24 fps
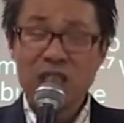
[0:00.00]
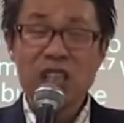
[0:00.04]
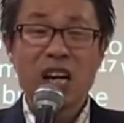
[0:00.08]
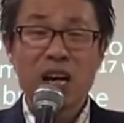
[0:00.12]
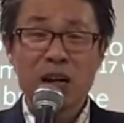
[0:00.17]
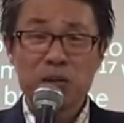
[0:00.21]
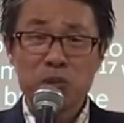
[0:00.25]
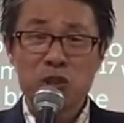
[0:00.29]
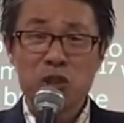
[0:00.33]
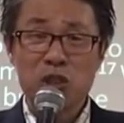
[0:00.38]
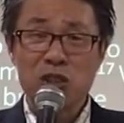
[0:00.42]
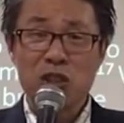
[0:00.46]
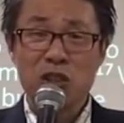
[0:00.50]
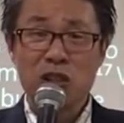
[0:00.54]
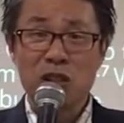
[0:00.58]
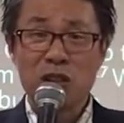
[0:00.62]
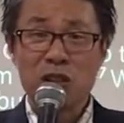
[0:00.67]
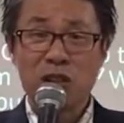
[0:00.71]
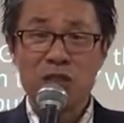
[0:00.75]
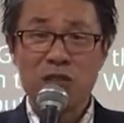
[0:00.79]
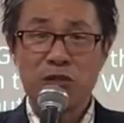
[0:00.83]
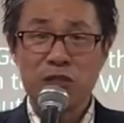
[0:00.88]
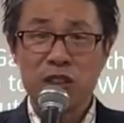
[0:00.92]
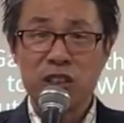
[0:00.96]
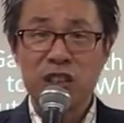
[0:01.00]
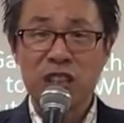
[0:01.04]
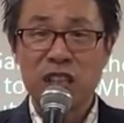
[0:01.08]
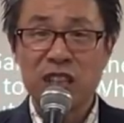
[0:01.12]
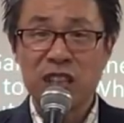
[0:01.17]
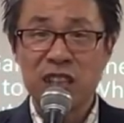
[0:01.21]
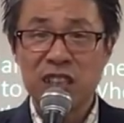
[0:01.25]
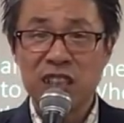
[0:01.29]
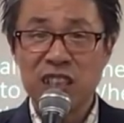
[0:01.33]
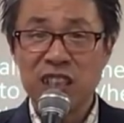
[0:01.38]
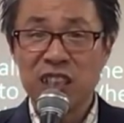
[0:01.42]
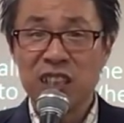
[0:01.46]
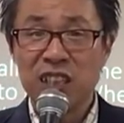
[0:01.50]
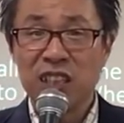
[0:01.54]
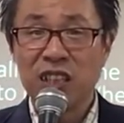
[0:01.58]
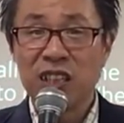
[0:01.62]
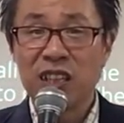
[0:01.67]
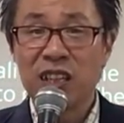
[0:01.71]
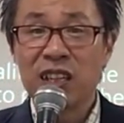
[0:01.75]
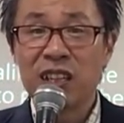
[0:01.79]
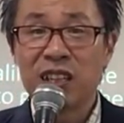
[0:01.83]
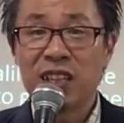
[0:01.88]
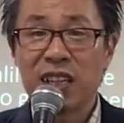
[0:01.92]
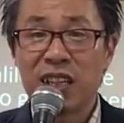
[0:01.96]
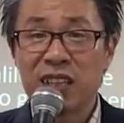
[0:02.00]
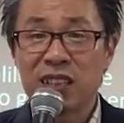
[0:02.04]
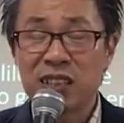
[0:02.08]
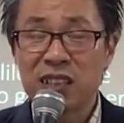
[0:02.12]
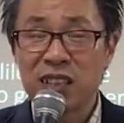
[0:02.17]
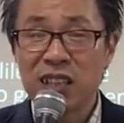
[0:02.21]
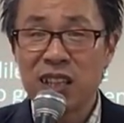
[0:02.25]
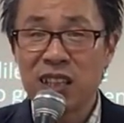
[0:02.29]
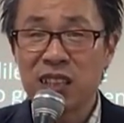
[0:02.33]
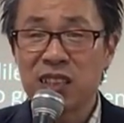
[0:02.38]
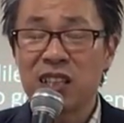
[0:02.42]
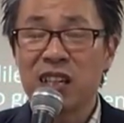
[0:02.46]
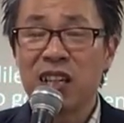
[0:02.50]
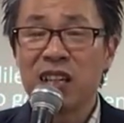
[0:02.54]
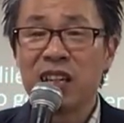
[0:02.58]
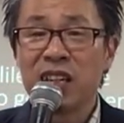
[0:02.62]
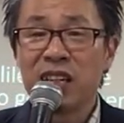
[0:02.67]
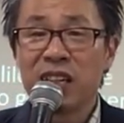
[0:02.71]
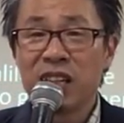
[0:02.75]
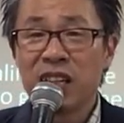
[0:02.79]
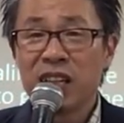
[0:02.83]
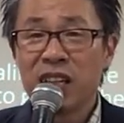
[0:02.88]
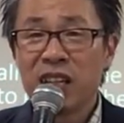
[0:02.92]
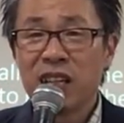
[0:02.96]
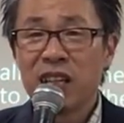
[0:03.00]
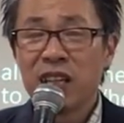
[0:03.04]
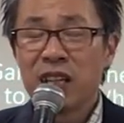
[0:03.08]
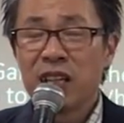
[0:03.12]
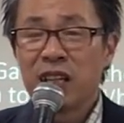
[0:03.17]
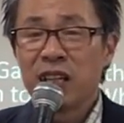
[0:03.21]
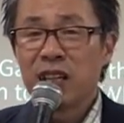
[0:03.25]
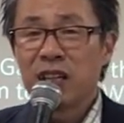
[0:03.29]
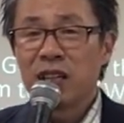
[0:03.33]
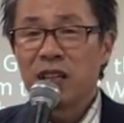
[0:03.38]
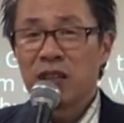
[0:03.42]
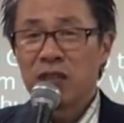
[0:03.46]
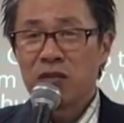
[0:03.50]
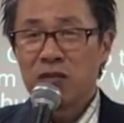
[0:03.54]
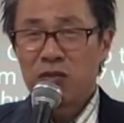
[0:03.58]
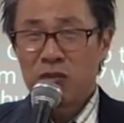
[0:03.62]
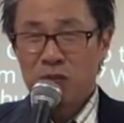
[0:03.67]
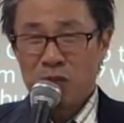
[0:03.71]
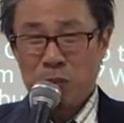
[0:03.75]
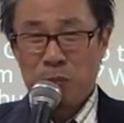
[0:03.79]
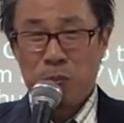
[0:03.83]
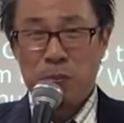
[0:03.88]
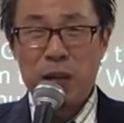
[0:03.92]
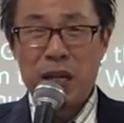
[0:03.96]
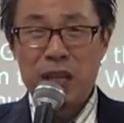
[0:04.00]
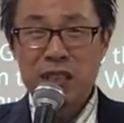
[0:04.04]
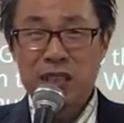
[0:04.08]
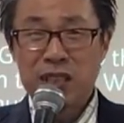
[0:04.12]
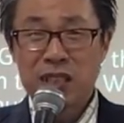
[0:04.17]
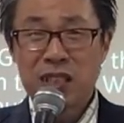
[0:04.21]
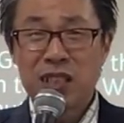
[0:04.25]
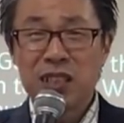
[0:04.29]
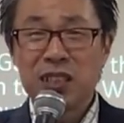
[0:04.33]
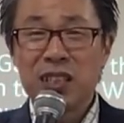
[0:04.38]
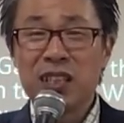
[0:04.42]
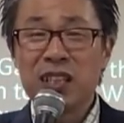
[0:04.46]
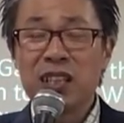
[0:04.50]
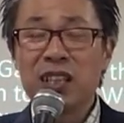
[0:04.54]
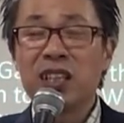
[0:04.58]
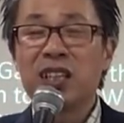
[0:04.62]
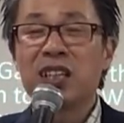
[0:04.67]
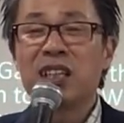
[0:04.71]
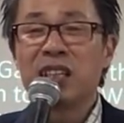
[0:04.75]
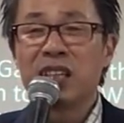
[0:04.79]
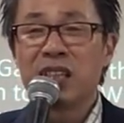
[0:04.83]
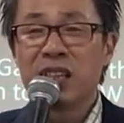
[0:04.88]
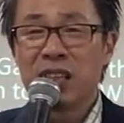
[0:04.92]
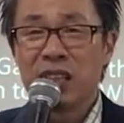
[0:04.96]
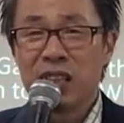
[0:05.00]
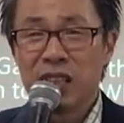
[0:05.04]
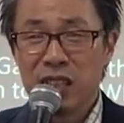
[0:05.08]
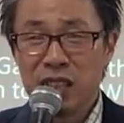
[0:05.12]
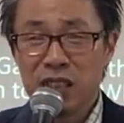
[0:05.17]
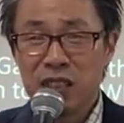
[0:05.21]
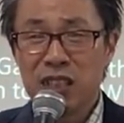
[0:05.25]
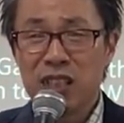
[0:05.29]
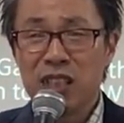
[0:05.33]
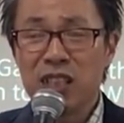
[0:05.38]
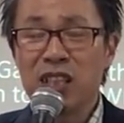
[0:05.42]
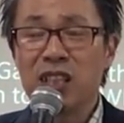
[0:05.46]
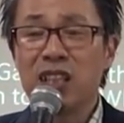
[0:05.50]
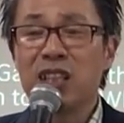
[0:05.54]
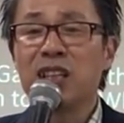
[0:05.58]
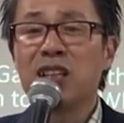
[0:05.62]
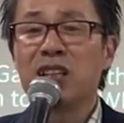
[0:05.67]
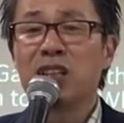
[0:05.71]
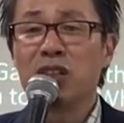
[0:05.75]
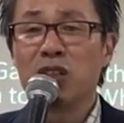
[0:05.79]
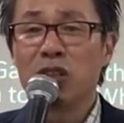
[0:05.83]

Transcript: capture verse 18 that says, basically, is he